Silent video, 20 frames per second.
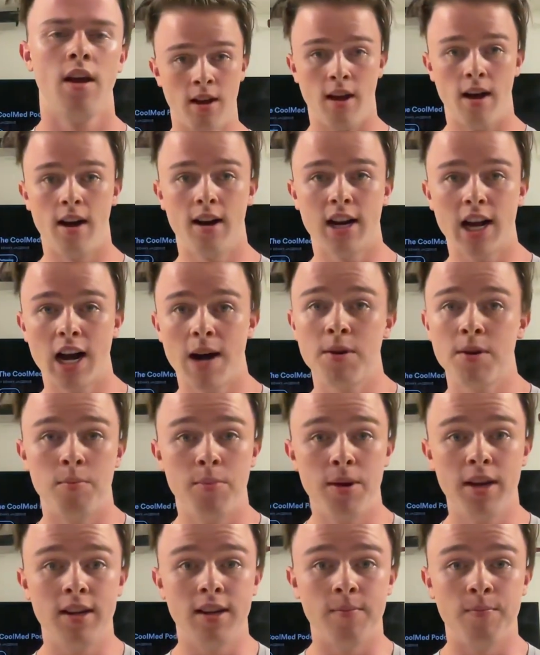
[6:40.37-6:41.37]
A common
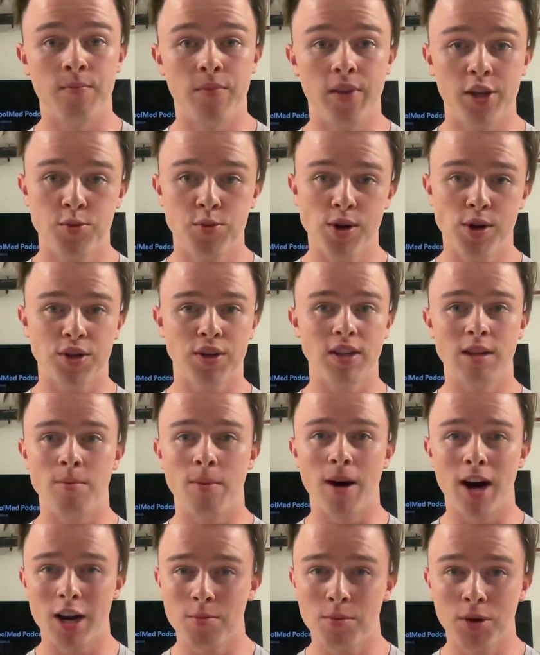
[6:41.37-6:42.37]
opinion, especially in the
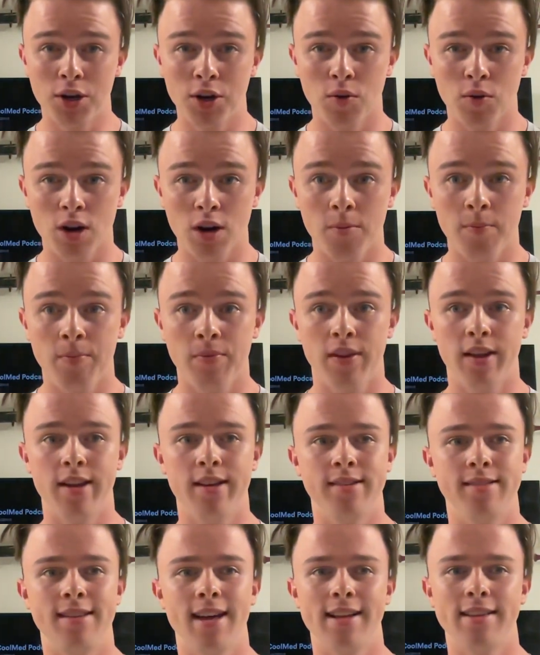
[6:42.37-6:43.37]
bodybuilding realm,
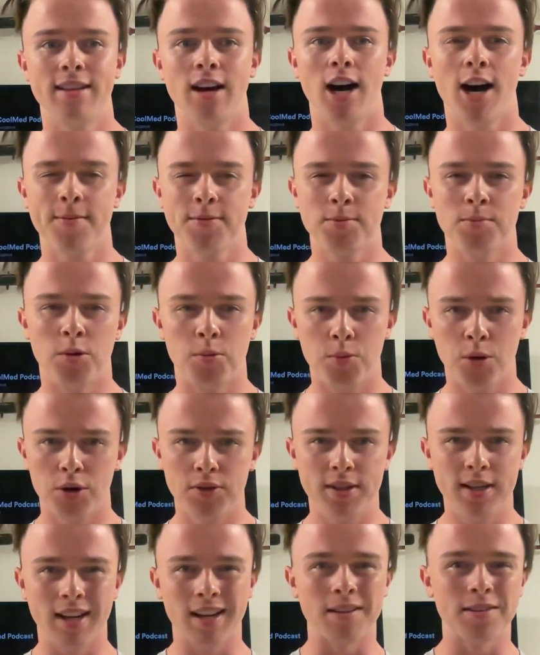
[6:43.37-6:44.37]
is that the optimal
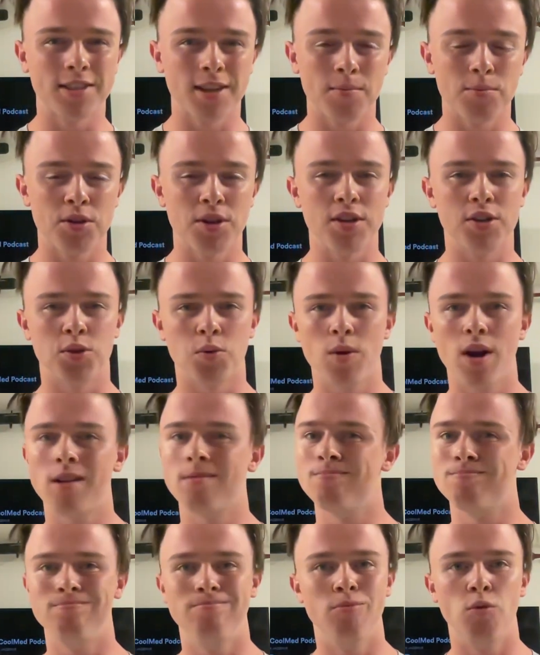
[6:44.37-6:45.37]
protein consumption is
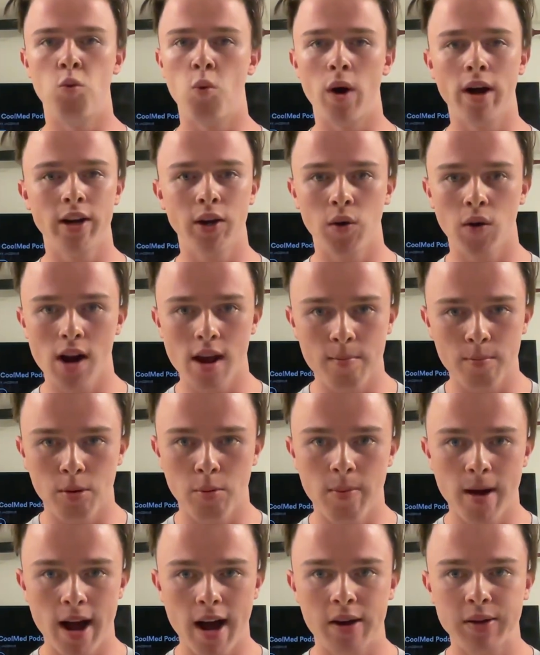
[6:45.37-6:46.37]
around 1 gram per
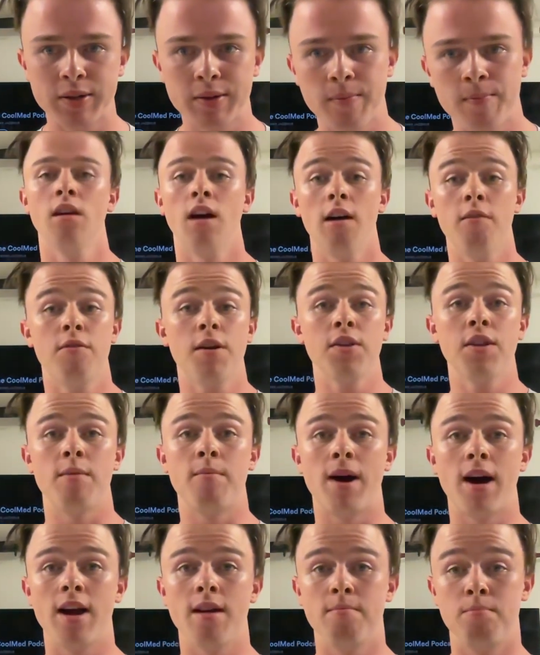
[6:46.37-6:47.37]
pound. I found that
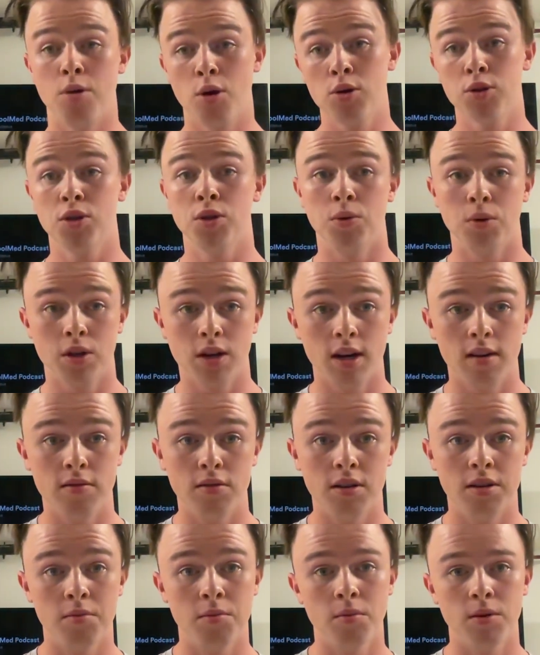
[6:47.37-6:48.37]
my personal
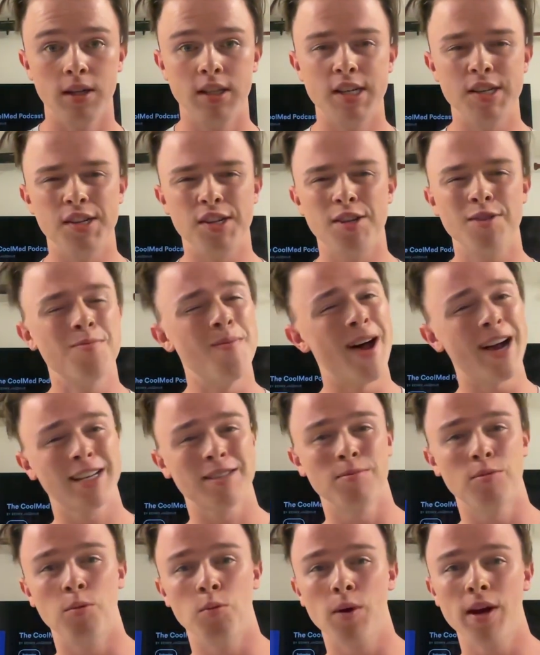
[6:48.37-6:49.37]
recovery reaches its
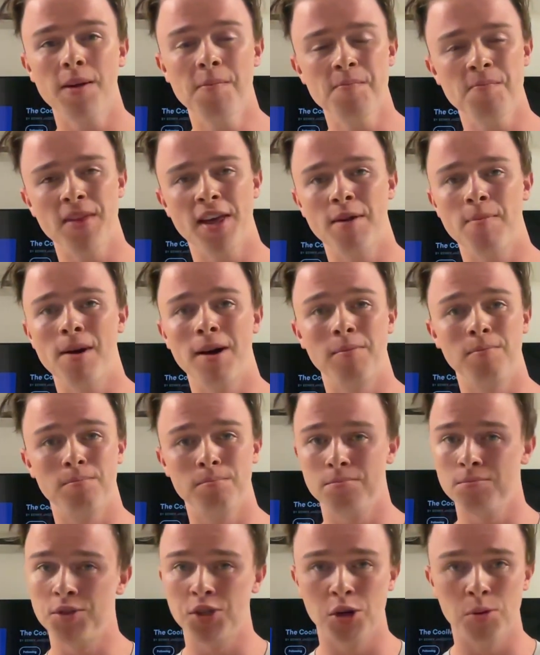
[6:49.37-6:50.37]
maximum rate at
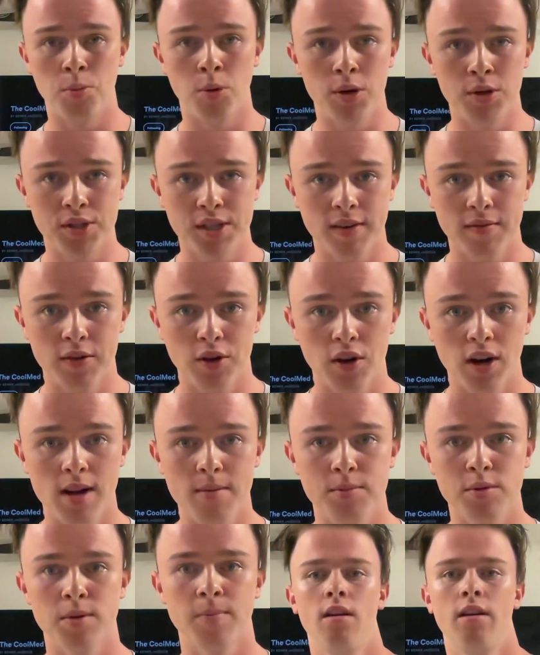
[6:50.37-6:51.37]
about 0.7
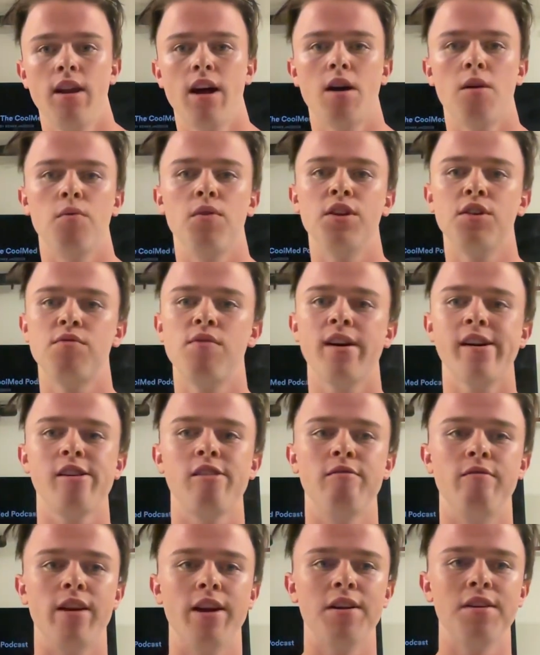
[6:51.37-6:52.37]
grams. Now, this
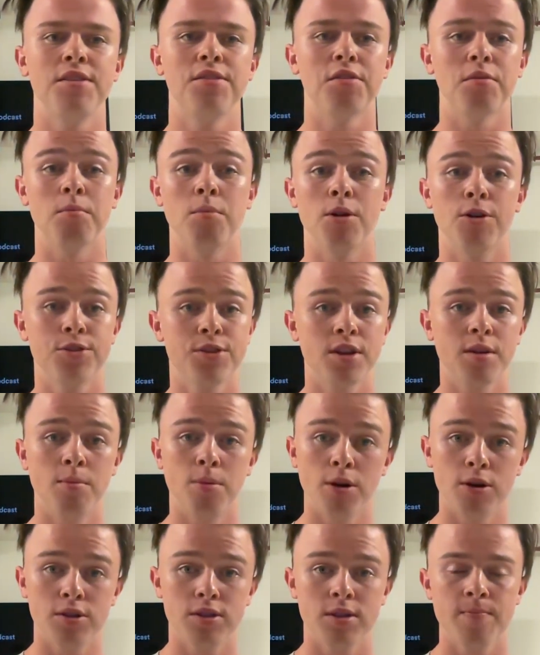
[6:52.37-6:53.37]
value varies from person to
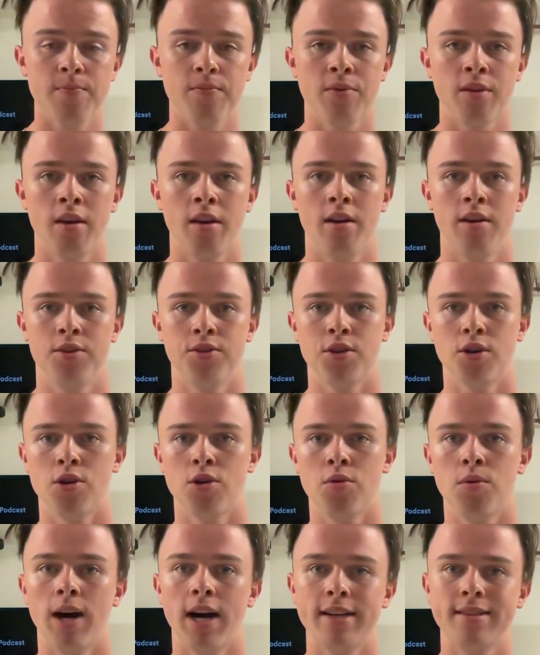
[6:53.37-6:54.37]
person,
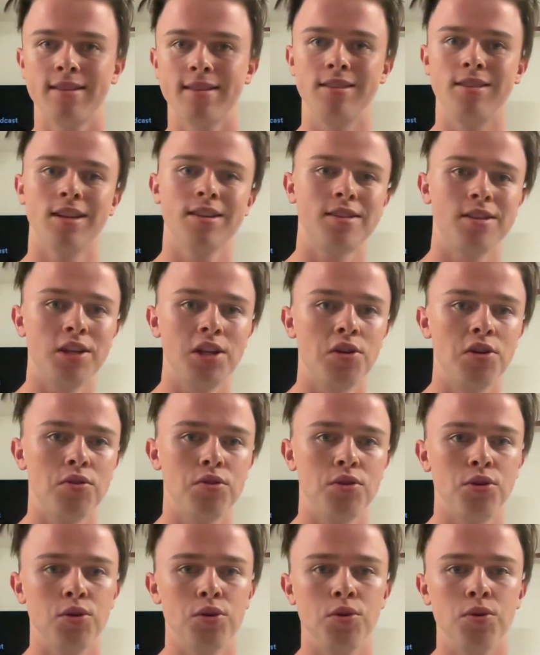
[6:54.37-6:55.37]
so I suggest to you
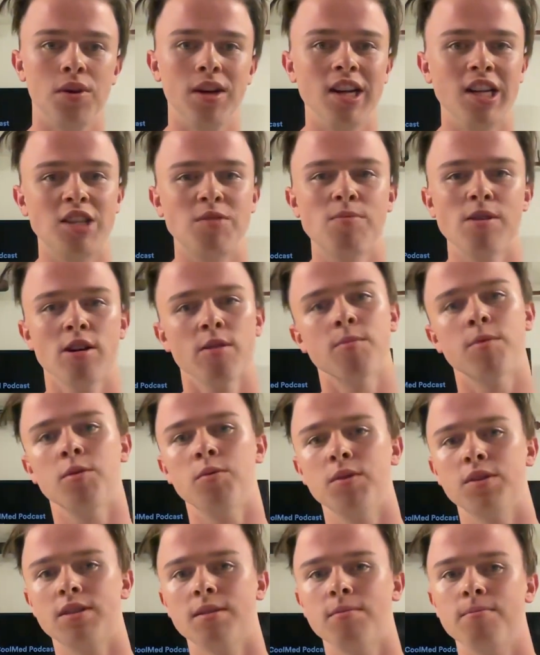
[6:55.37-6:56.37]
to experiment
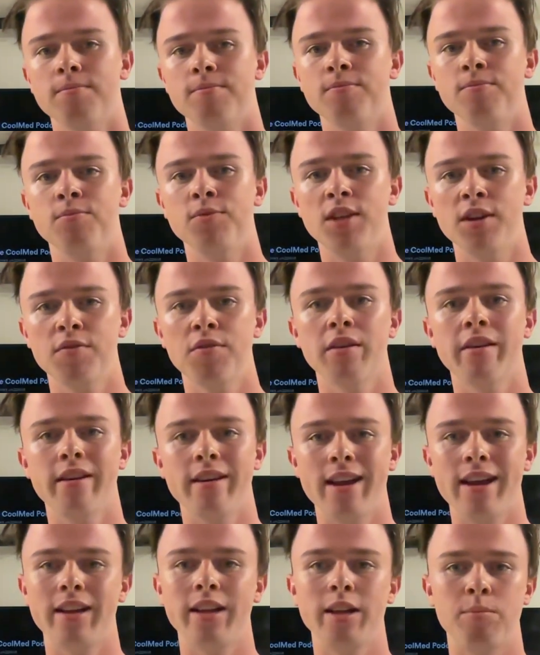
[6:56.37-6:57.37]
with some different
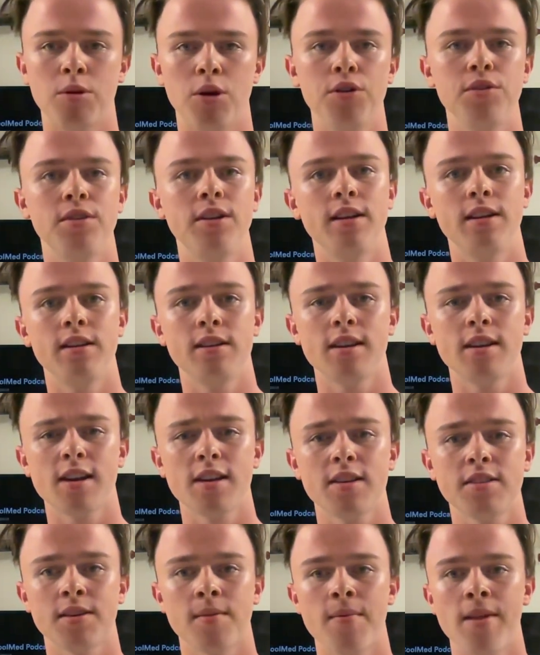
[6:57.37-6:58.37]
daily protein
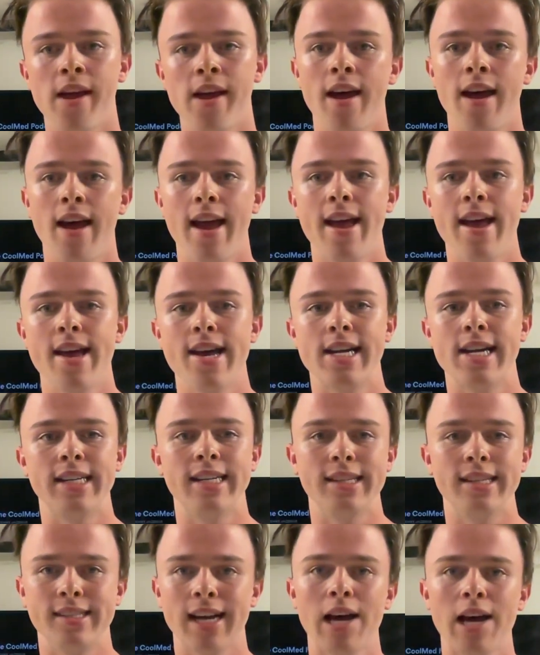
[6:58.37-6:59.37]
intakes and
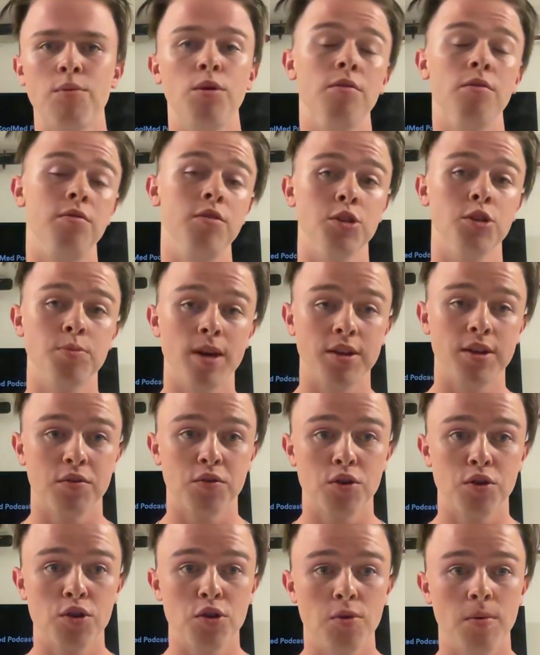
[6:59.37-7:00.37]
decide what feels best for
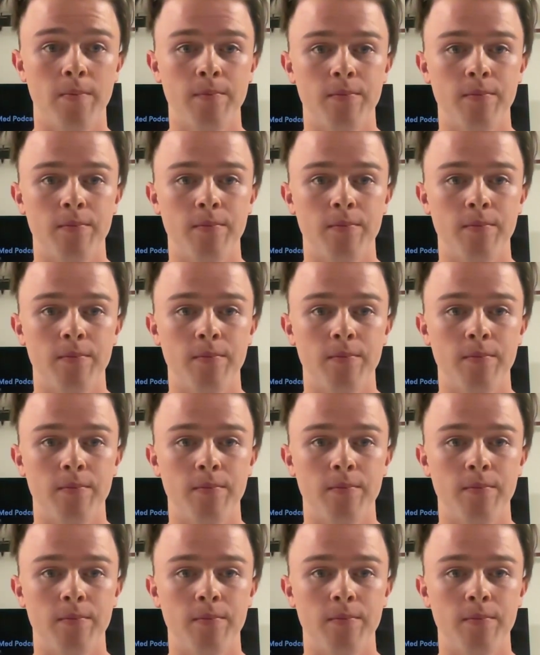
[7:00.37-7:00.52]
you.